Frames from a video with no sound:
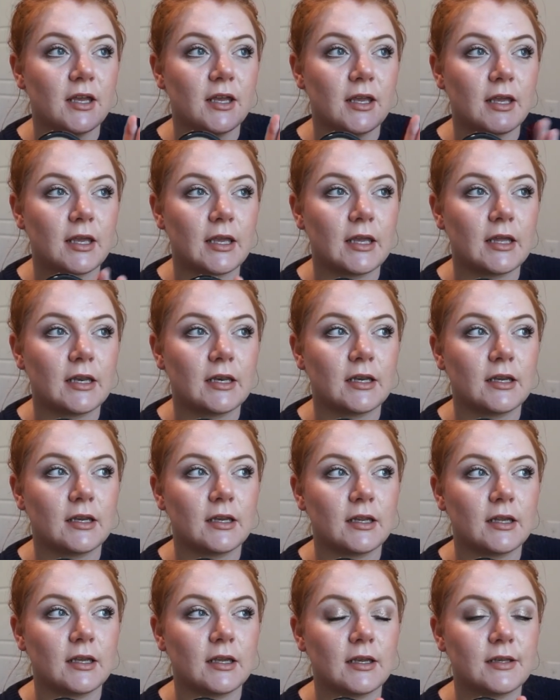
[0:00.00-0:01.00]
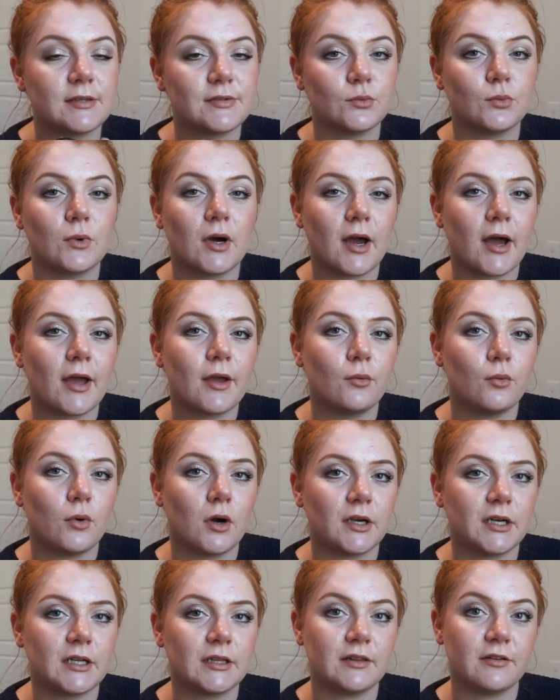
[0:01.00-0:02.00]
It is what I
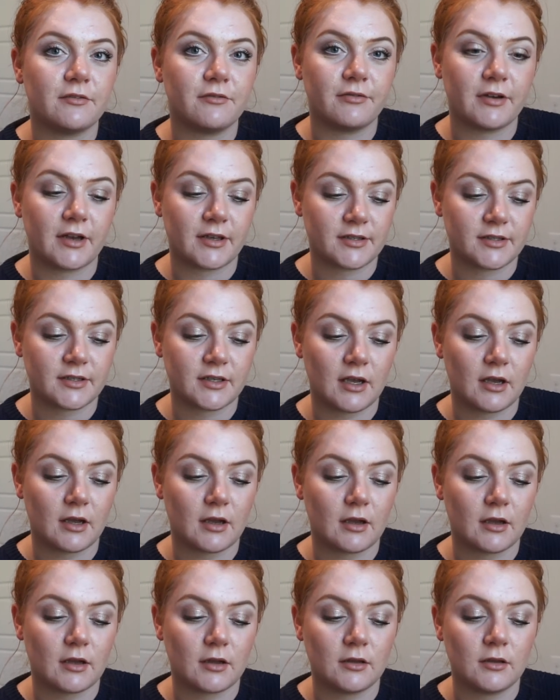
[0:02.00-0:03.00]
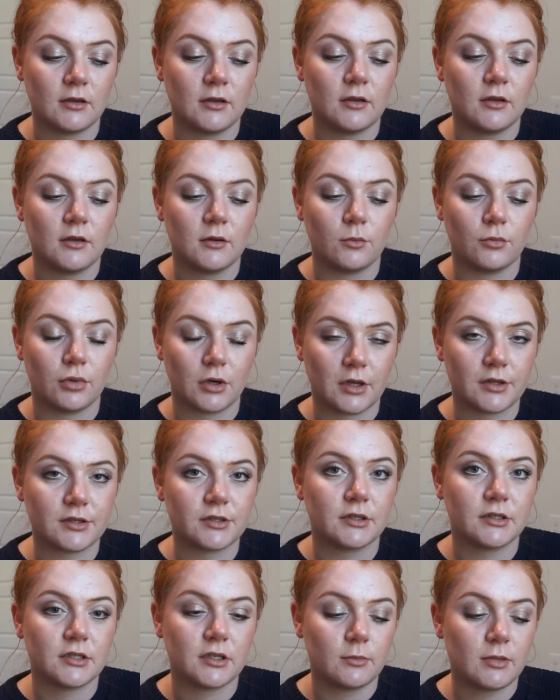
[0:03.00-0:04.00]
wanted the Vesca
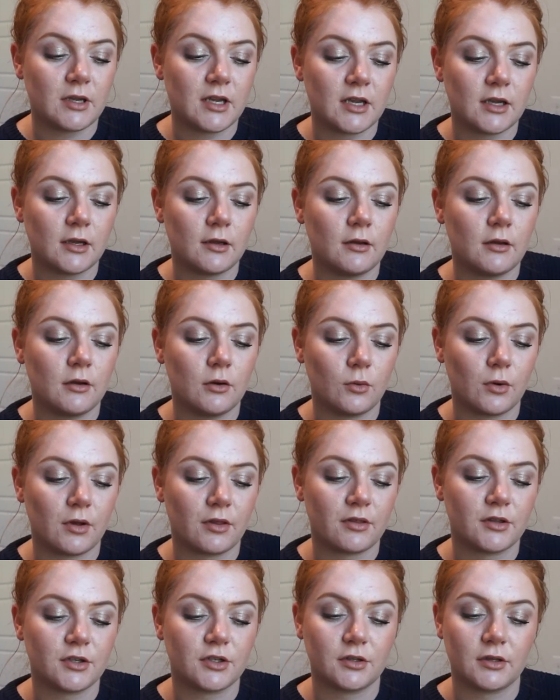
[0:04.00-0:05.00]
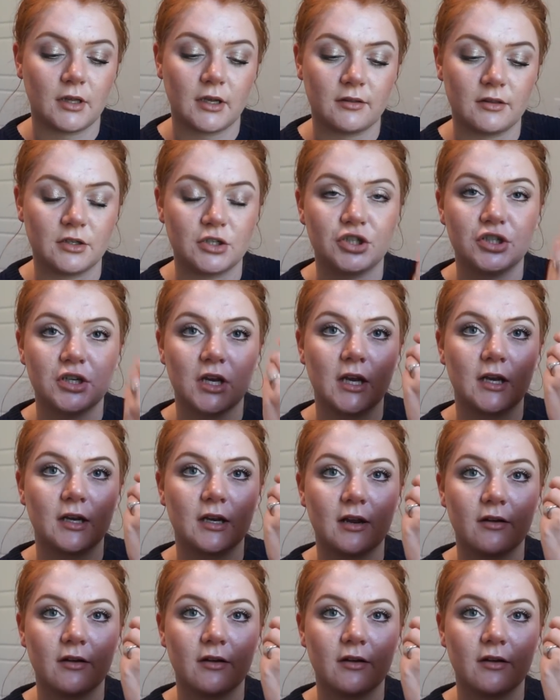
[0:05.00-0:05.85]
bronzer to be, with like the shade and